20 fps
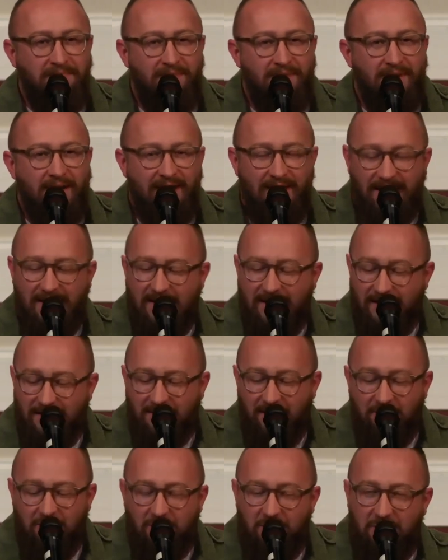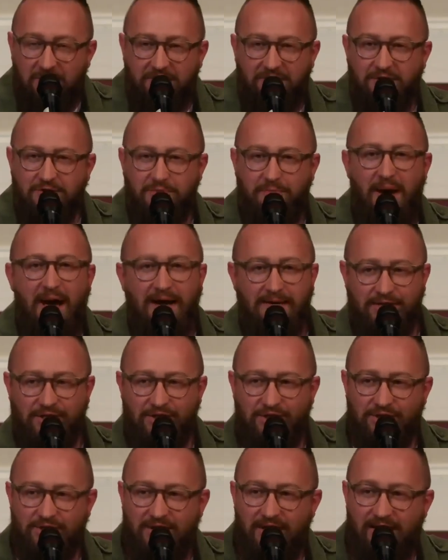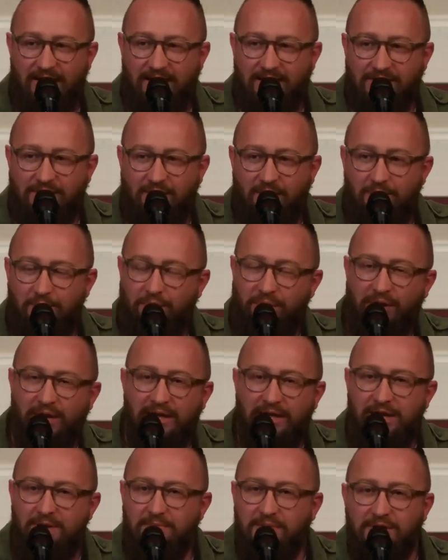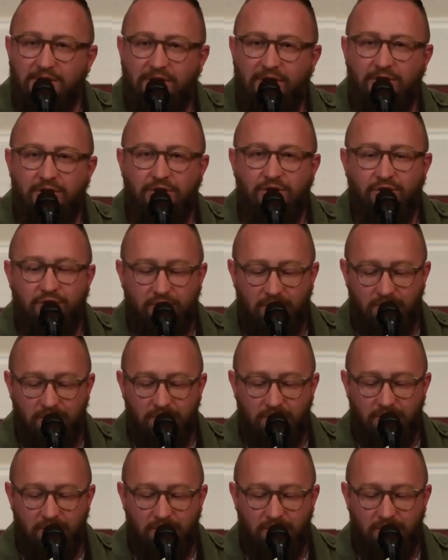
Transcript: Again, another one of those passages that gets completely misconstrued.